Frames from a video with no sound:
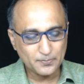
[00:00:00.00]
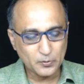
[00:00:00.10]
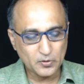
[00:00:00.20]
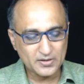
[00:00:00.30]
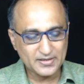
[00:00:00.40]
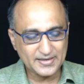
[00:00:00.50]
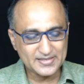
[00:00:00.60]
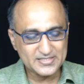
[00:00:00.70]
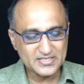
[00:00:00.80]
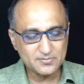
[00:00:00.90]
Product,
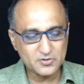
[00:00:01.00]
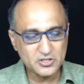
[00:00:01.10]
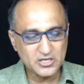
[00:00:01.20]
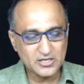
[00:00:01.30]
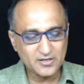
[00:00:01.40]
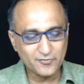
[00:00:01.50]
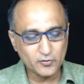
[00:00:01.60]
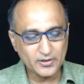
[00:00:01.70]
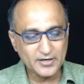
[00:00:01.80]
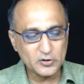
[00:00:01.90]
LCM, G, if you
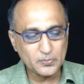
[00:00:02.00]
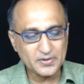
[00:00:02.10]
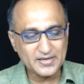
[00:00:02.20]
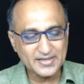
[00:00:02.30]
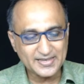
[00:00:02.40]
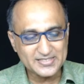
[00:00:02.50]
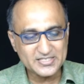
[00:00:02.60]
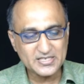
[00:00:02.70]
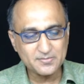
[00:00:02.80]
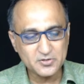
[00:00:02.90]
try to print
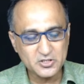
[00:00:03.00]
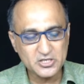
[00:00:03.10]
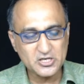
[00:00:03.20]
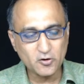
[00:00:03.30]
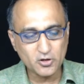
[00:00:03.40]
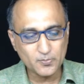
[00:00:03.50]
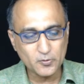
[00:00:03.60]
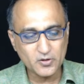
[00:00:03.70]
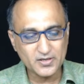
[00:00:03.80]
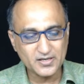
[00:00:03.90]
LCM, G or
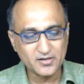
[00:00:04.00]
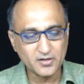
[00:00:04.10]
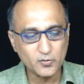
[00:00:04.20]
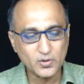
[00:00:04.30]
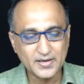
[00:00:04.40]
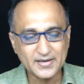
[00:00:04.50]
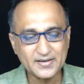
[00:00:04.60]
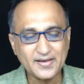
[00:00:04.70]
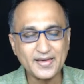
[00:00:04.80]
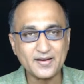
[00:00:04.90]
product here, you will get
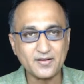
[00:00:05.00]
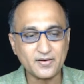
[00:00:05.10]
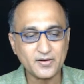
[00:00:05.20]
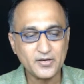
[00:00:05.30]
an error.